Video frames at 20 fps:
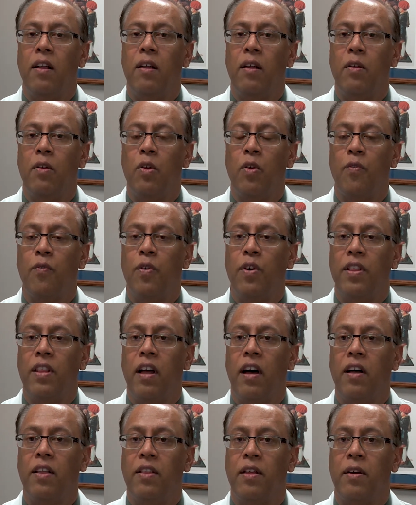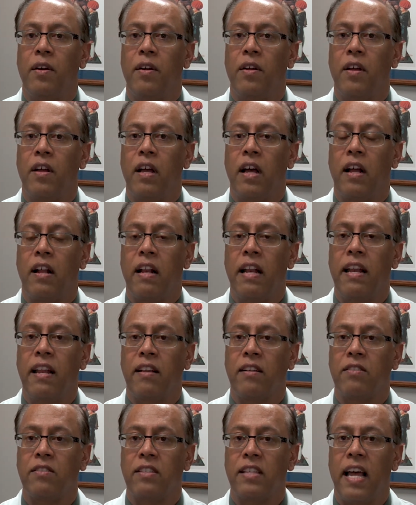look for the other
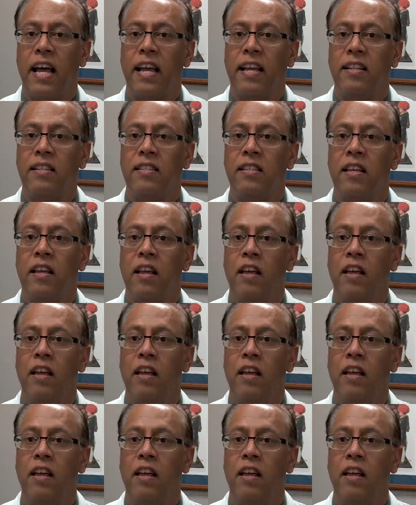clinical signs.